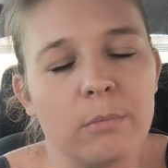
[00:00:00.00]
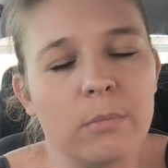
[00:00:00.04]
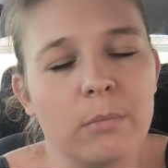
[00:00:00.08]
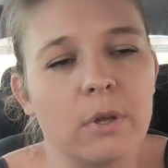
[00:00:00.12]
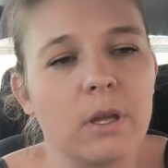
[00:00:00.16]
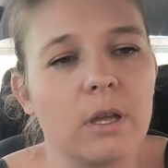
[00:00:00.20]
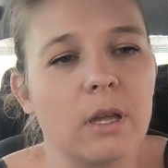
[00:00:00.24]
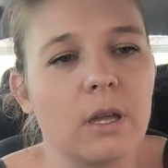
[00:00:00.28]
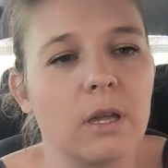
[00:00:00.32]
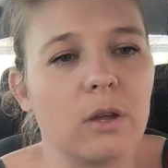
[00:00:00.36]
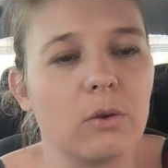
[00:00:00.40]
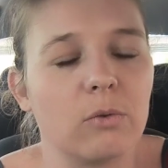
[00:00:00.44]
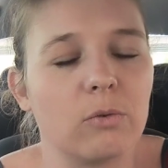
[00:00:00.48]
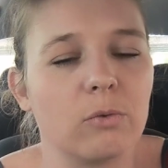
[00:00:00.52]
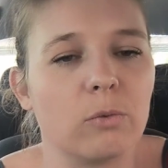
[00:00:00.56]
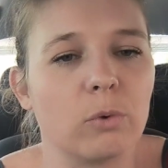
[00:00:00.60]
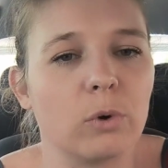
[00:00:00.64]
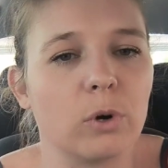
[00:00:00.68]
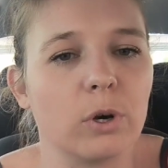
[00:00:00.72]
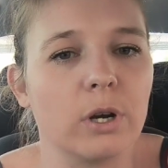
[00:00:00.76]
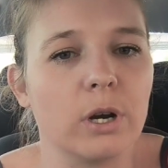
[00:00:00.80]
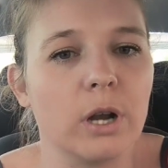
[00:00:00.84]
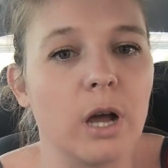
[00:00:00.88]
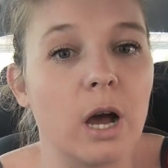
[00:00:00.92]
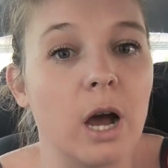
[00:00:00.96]
if we're
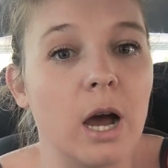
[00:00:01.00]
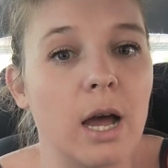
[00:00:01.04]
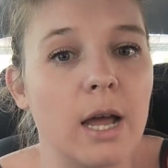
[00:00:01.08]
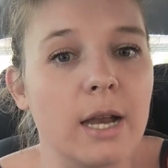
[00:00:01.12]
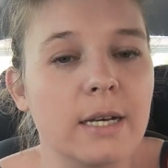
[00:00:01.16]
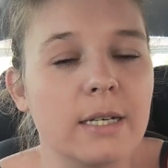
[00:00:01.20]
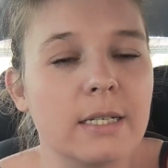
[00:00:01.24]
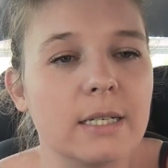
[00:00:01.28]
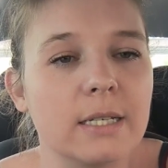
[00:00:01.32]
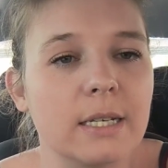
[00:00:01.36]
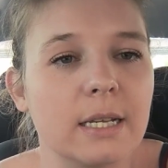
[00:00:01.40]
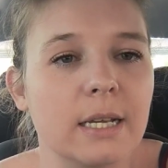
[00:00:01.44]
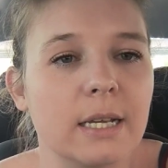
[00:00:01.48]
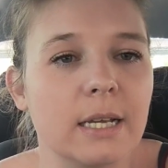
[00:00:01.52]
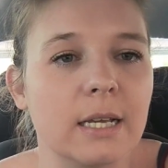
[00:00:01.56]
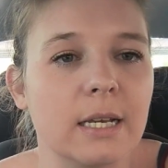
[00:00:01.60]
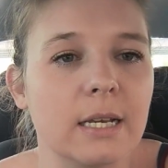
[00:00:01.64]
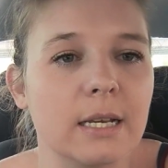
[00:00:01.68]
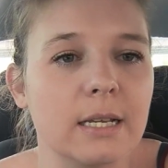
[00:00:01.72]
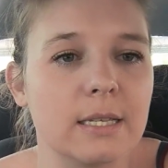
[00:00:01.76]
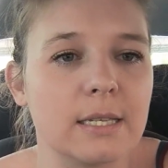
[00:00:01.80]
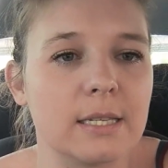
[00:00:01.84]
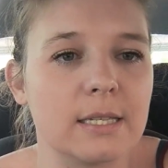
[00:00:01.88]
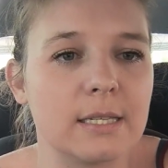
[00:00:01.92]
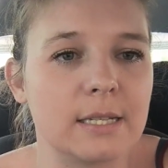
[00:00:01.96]
not in a
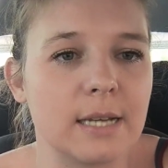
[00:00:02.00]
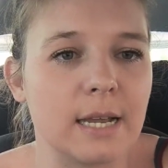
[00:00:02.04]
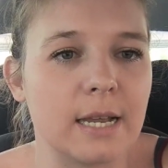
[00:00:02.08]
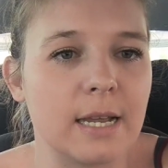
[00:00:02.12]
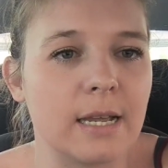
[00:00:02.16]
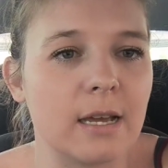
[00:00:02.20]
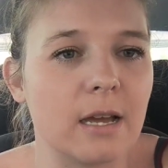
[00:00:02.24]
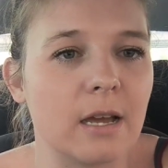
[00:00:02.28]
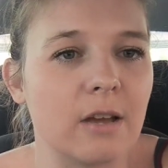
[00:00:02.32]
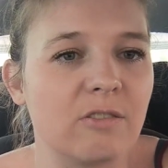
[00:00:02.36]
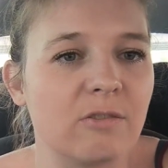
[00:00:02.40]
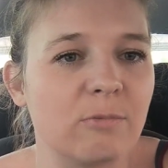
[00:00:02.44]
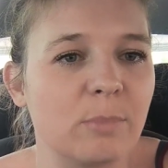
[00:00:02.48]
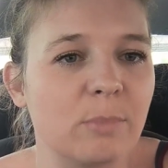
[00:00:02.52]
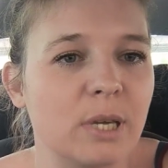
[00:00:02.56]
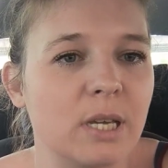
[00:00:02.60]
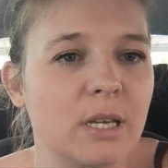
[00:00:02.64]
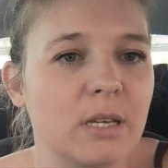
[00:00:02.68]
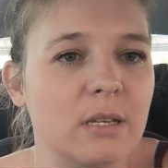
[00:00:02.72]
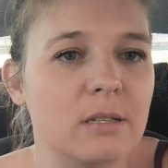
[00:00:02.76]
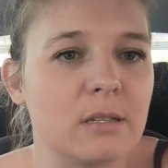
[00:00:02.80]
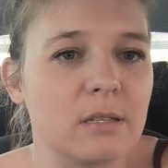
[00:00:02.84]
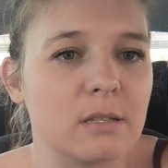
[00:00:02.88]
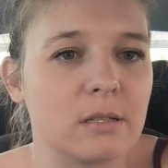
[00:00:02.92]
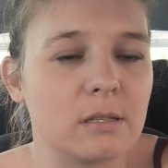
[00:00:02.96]
state of
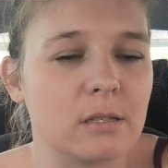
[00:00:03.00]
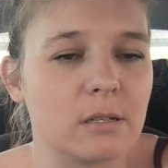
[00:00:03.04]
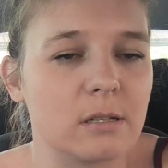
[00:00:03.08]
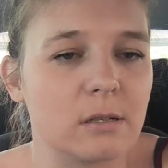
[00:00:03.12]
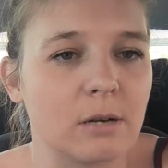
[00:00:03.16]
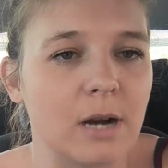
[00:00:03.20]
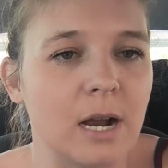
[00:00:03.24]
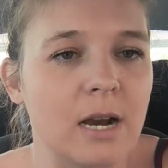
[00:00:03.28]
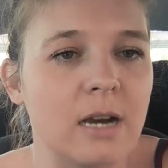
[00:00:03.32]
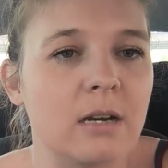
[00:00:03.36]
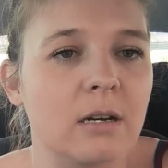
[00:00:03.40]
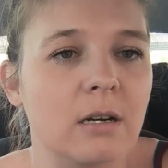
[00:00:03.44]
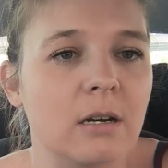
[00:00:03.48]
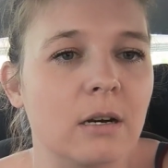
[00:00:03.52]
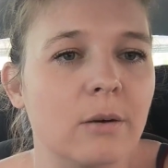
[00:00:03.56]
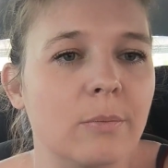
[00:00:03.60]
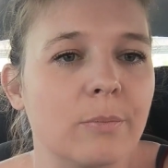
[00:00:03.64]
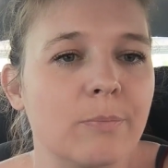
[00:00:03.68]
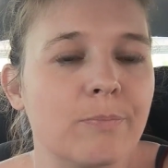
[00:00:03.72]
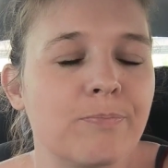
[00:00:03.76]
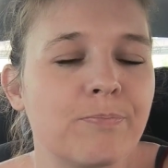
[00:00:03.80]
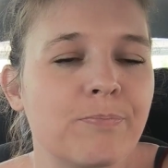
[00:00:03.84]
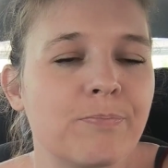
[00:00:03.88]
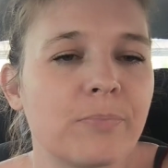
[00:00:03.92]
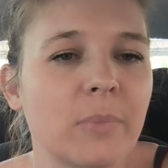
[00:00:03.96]
peace and surrender.
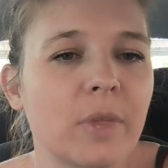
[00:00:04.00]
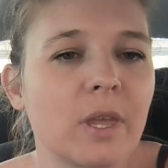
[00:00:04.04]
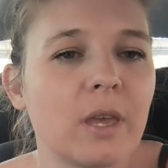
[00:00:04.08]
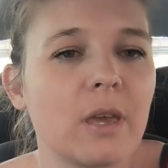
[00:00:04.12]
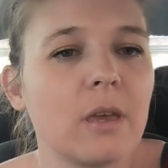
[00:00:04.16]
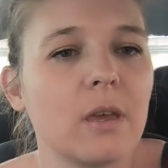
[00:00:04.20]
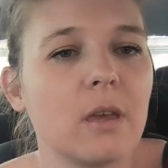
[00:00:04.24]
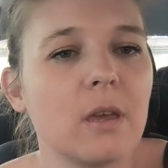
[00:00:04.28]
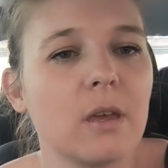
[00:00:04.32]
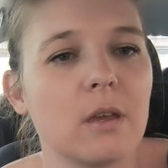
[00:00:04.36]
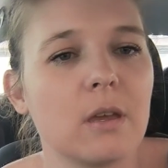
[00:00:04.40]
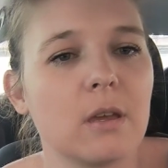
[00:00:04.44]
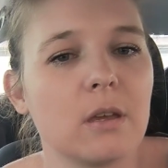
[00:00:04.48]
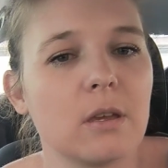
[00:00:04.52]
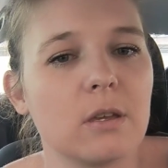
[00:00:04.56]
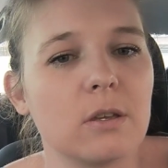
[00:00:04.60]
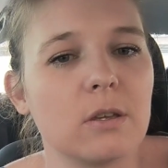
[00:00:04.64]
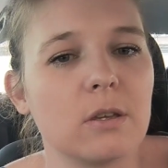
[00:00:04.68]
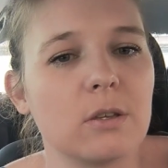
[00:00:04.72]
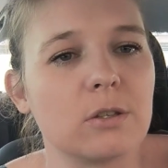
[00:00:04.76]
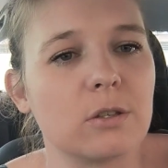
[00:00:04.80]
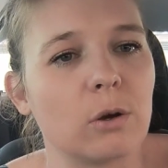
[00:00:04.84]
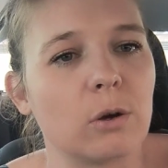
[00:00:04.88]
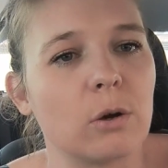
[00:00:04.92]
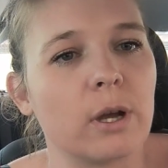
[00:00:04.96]

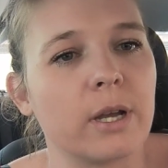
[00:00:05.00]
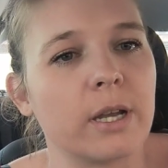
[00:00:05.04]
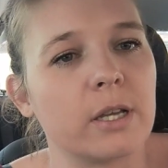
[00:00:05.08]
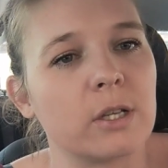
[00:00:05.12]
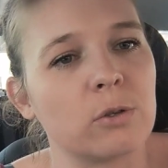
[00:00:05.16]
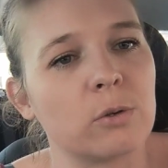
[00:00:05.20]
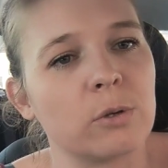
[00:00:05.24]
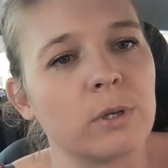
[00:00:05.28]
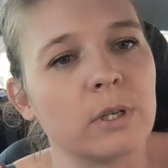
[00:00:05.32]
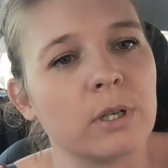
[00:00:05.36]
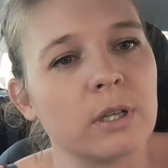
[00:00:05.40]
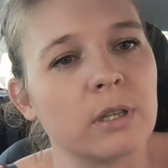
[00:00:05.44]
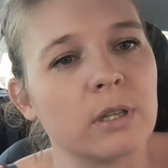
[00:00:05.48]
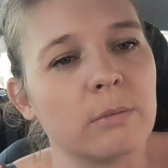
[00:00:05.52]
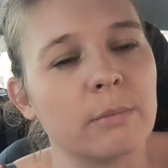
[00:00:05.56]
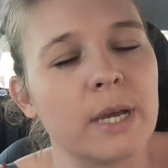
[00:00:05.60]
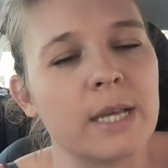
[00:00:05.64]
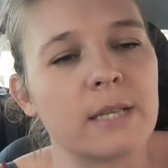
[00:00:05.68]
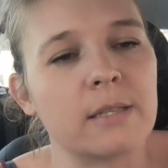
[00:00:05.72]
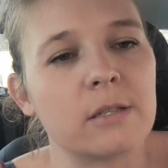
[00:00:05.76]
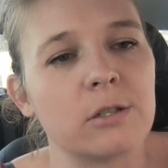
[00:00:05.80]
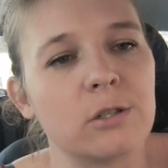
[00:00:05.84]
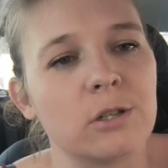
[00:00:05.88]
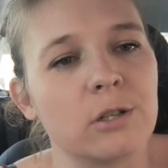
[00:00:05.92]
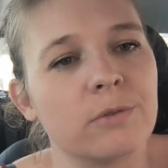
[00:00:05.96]
So I guess really the
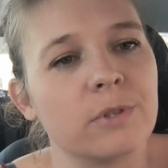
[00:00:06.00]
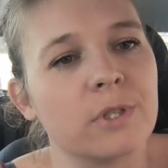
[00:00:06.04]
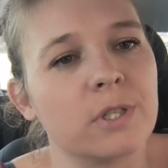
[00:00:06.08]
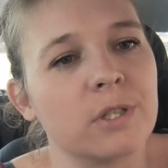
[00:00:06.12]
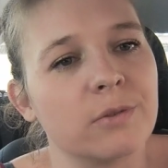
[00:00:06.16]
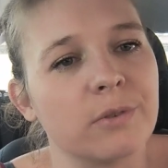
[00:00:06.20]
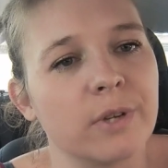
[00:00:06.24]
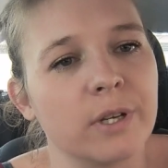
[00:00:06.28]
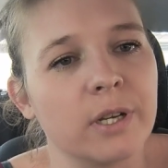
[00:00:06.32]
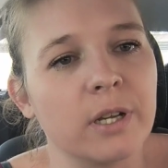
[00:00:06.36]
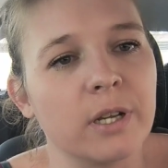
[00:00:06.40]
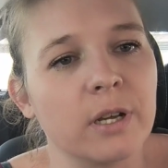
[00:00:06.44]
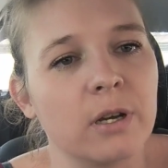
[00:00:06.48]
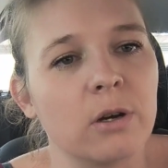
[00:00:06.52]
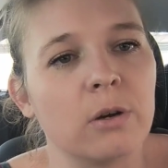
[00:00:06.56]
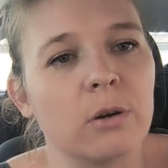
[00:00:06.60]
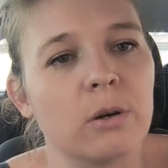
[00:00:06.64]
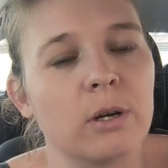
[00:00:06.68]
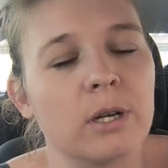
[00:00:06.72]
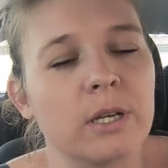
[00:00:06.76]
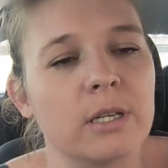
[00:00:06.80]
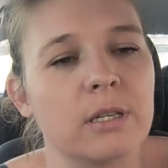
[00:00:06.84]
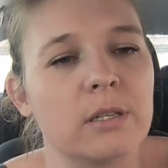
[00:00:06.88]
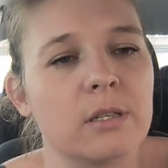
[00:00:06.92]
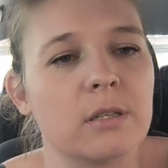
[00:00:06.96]
message of this video
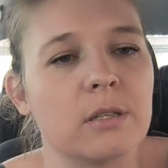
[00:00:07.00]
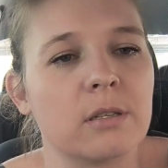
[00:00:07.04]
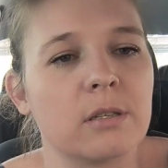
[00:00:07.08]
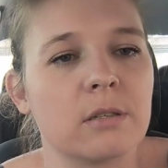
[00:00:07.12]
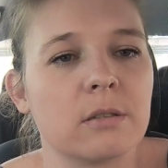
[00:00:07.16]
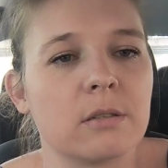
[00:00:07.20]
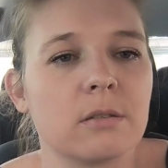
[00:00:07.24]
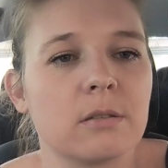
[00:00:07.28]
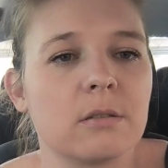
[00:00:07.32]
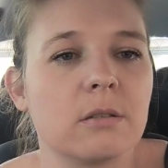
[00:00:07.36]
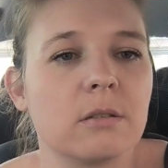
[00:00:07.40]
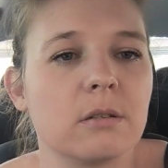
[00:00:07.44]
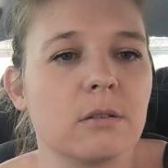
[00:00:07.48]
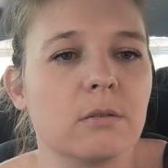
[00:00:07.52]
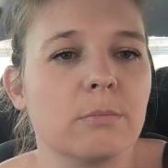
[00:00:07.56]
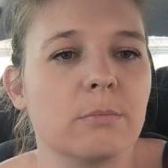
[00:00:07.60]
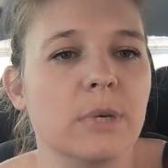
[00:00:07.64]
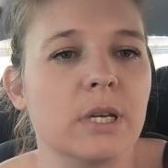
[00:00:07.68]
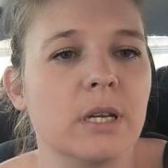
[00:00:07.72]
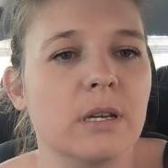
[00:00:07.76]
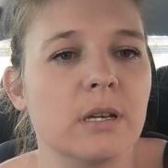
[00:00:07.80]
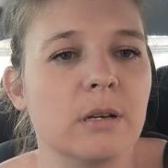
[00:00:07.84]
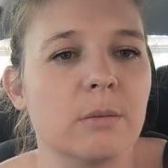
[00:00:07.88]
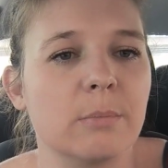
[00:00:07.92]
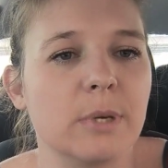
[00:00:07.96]
is to be
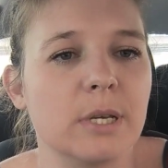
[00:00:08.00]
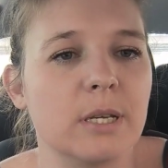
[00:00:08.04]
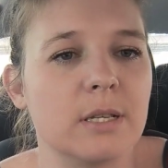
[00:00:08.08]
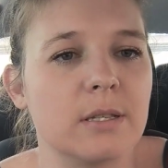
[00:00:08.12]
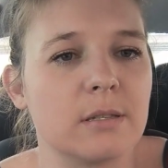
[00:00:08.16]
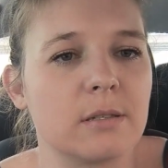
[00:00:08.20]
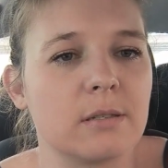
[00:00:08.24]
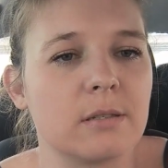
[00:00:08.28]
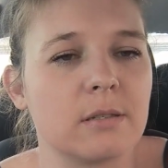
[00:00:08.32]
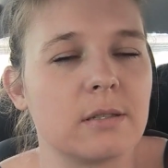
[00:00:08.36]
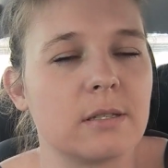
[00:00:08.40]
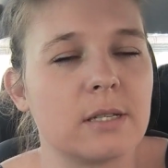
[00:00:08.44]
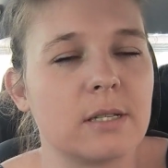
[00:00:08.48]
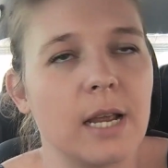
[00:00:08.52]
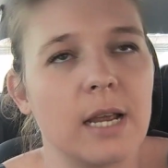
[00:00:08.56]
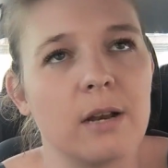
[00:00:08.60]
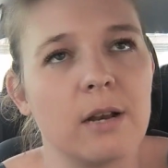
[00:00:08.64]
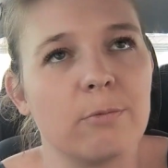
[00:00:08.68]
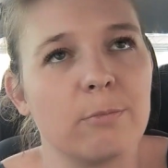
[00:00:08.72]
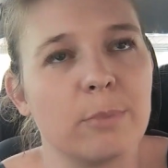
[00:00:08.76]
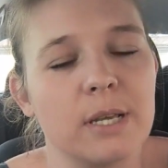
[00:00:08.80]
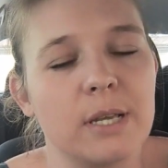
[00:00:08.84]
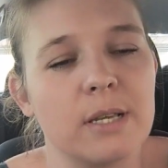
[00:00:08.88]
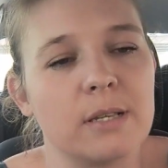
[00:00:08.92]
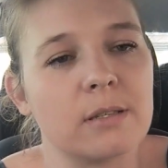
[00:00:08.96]
in a state of
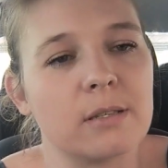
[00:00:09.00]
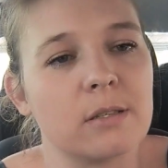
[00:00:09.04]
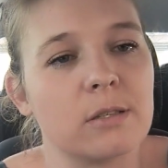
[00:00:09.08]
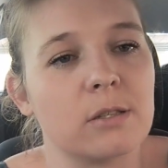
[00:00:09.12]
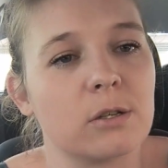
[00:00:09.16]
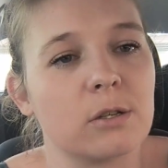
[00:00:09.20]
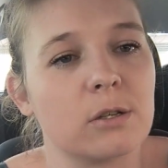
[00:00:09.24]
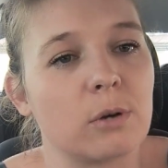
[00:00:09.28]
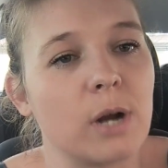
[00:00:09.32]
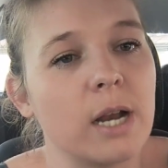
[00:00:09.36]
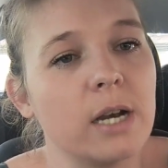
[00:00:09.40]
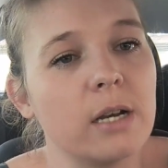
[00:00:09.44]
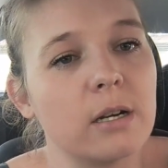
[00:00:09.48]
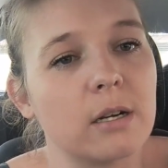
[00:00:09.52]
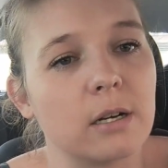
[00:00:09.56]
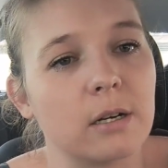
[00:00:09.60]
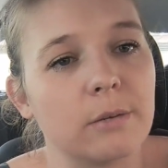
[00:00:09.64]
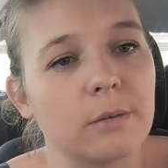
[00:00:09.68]
peace and surrender.